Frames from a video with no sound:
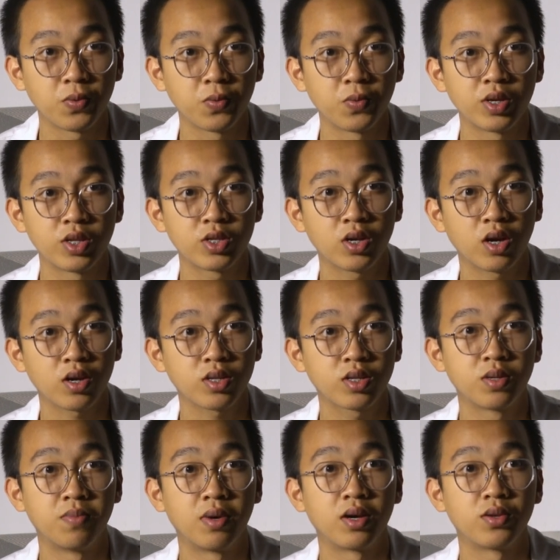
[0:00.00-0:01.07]
we talked
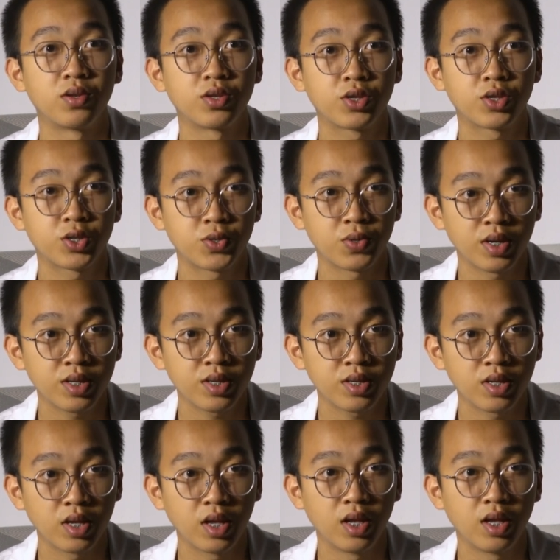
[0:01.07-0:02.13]
about
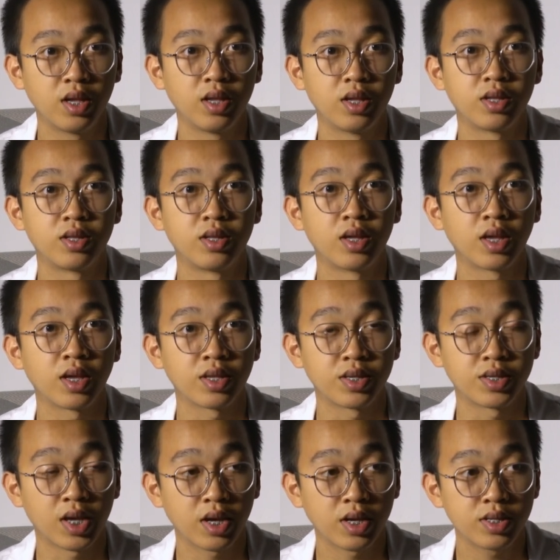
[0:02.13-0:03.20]
stress and
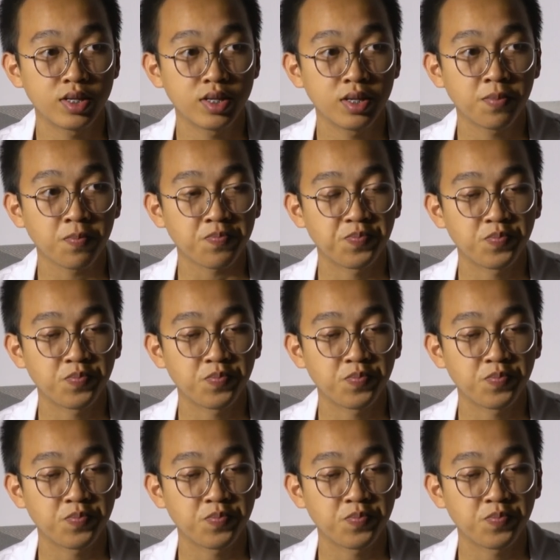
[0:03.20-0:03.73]
anxiety.